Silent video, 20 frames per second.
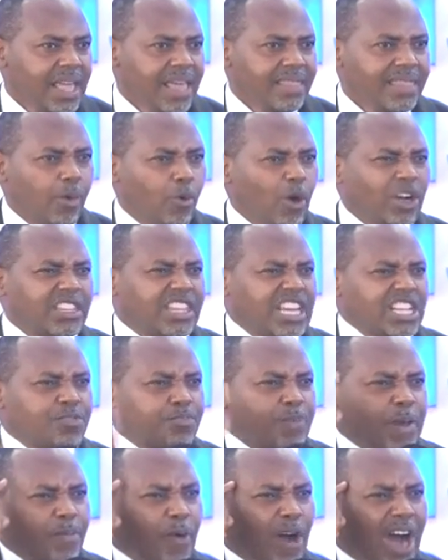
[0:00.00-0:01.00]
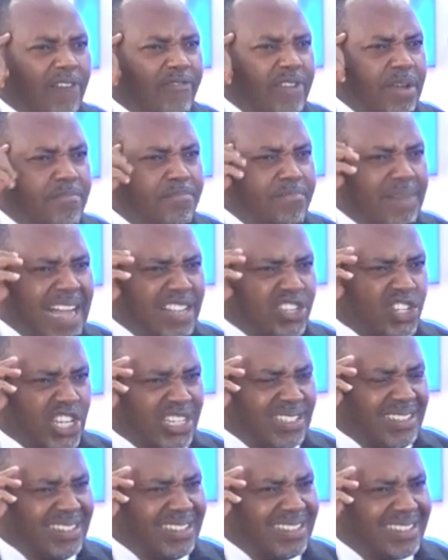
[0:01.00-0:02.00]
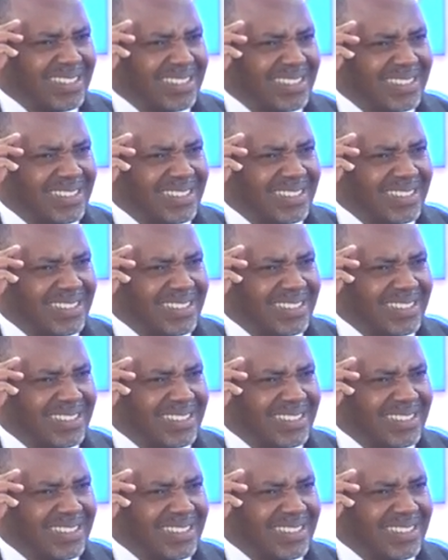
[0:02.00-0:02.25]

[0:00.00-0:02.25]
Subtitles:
That what these people have imagined